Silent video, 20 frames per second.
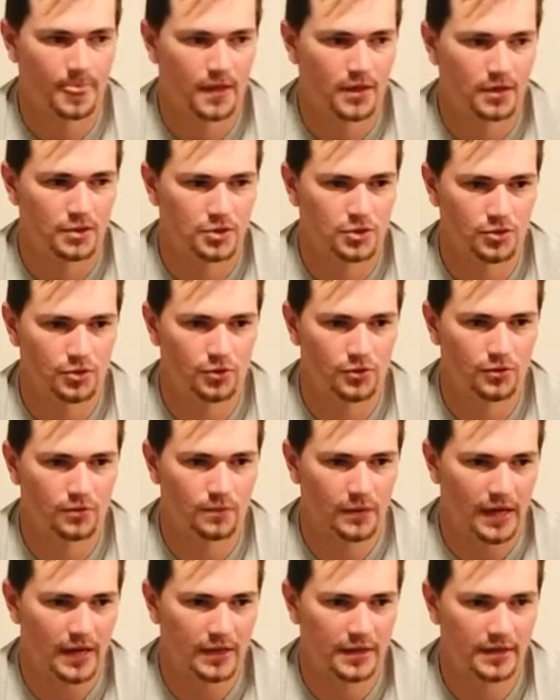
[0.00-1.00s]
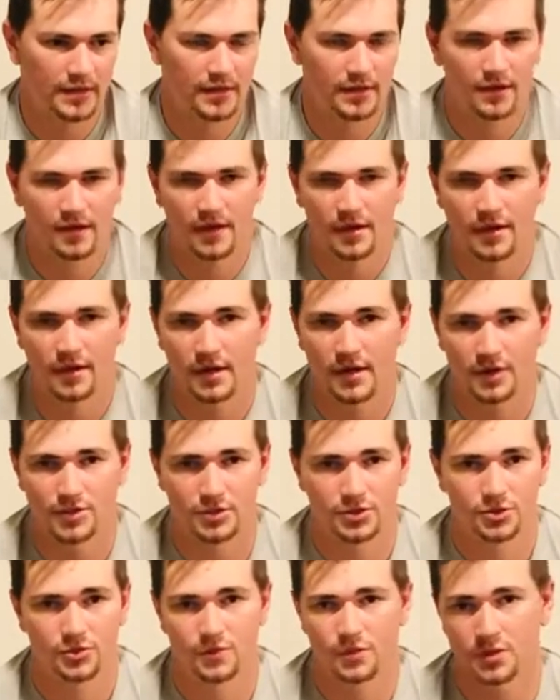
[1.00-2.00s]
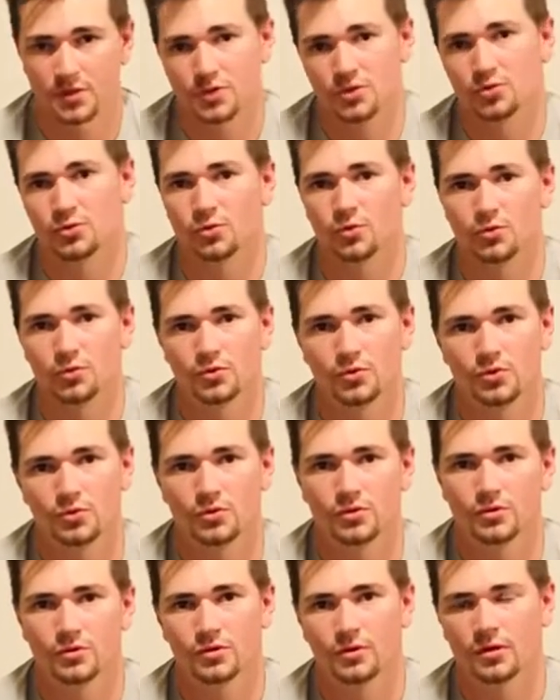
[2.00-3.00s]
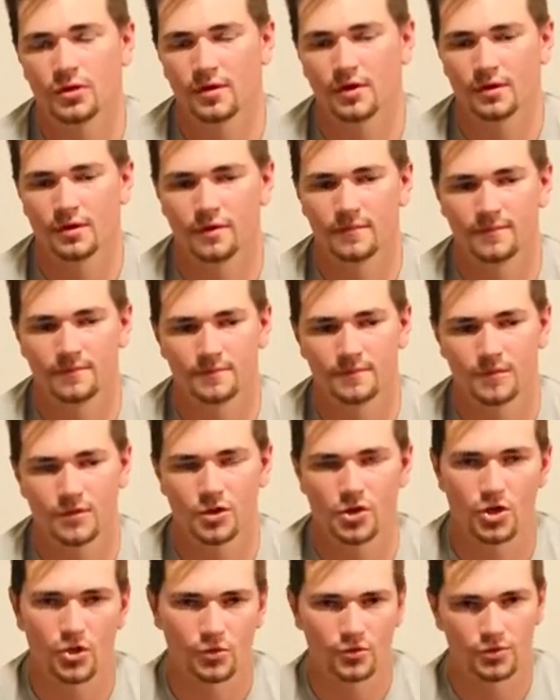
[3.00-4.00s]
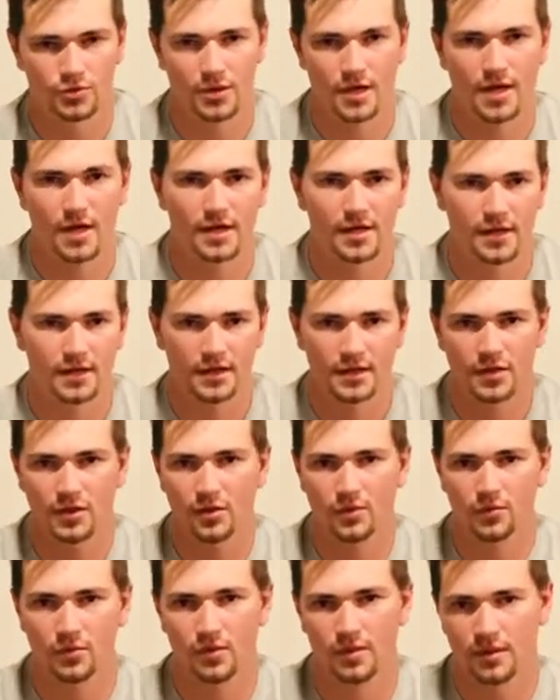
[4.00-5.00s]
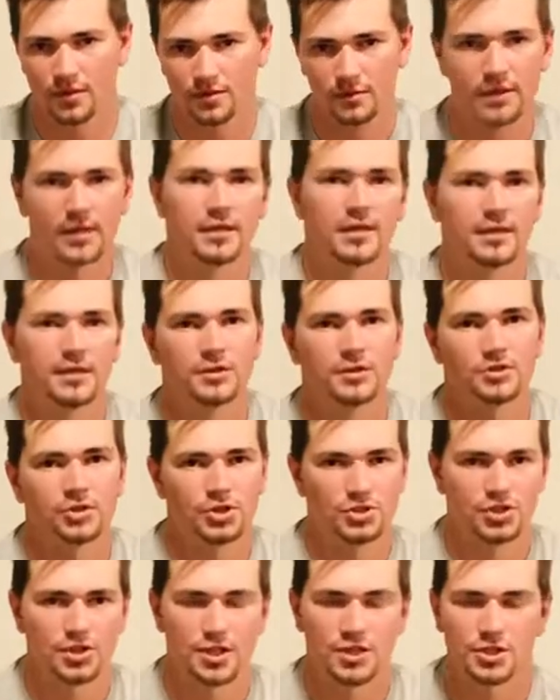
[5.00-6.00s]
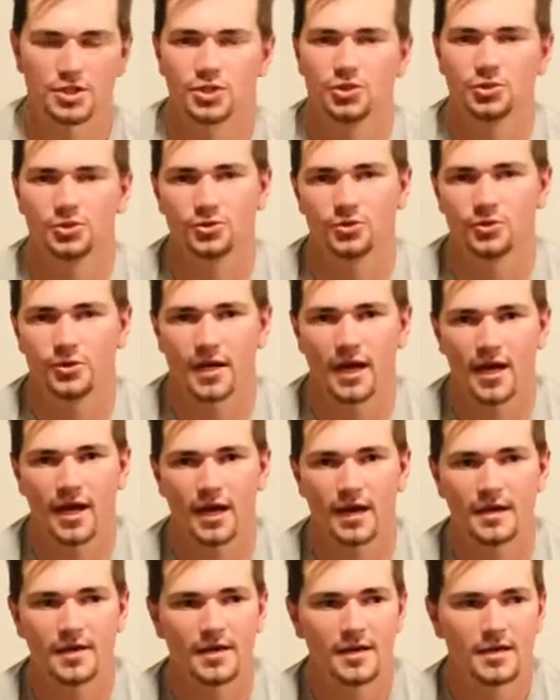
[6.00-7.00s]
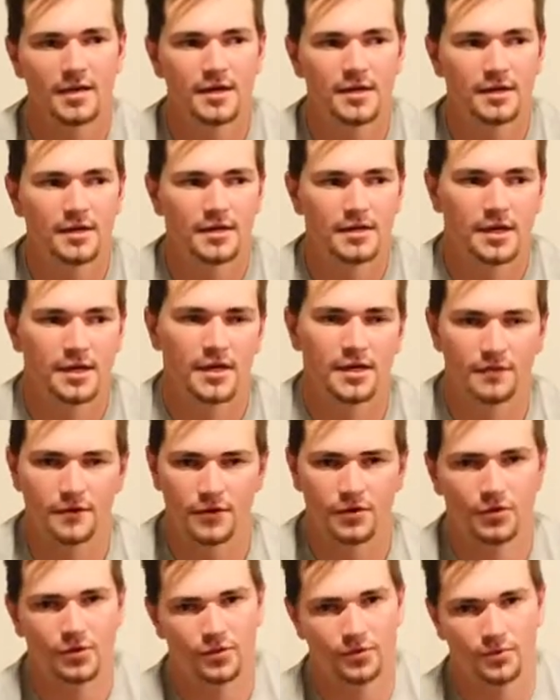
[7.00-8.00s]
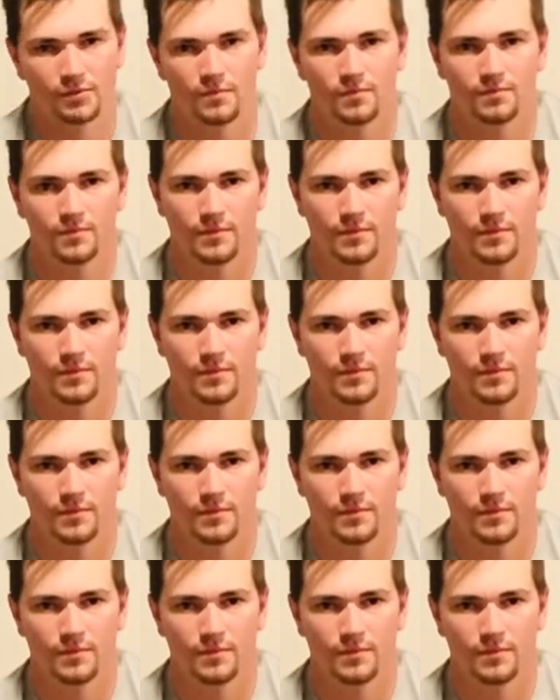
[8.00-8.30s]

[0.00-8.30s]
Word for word: so I, I assume the school um, knows that and they don't want to like just issue you a hat if you don't